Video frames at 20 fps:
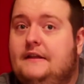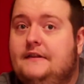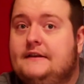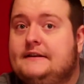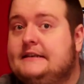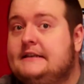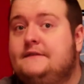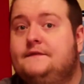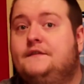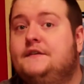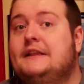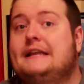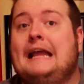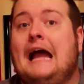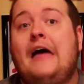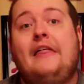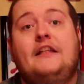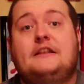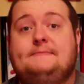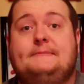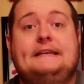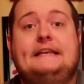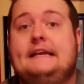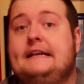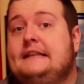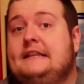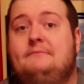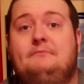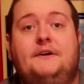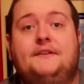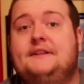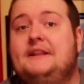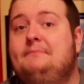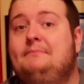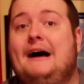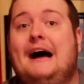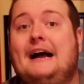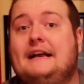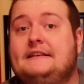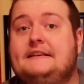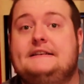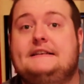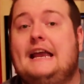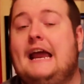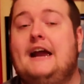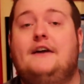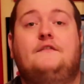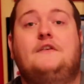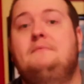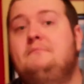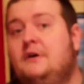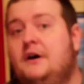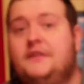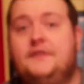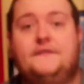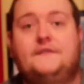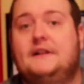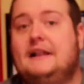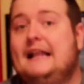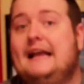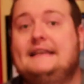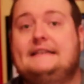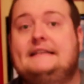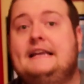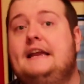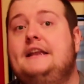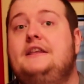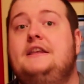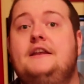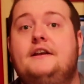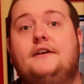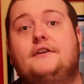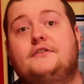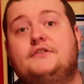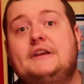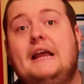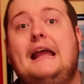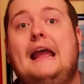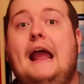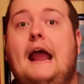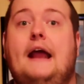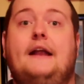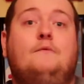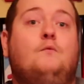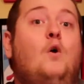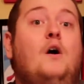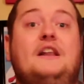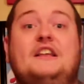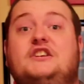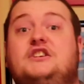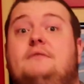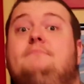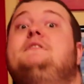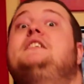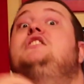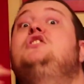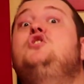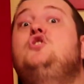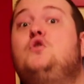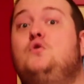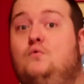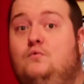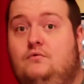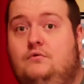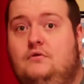This isn't for the guy that's been getting the monthly boxes every month for the last 10 years and wanting something new.